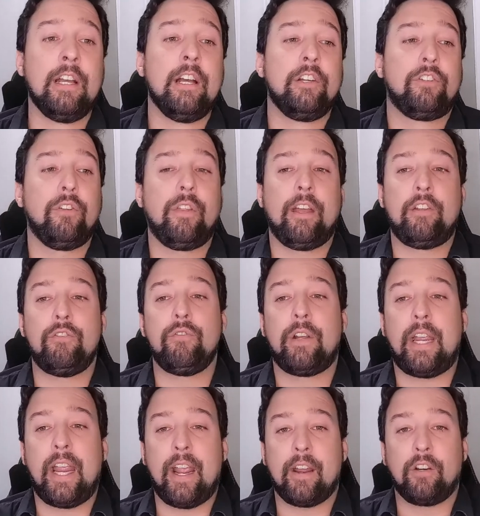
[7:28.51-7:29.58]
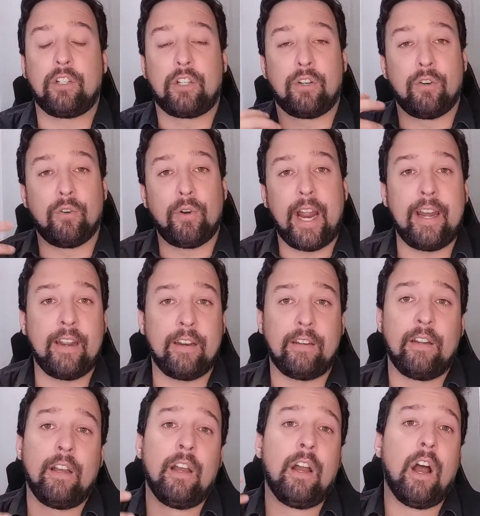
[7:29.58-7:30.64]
so that you can create it,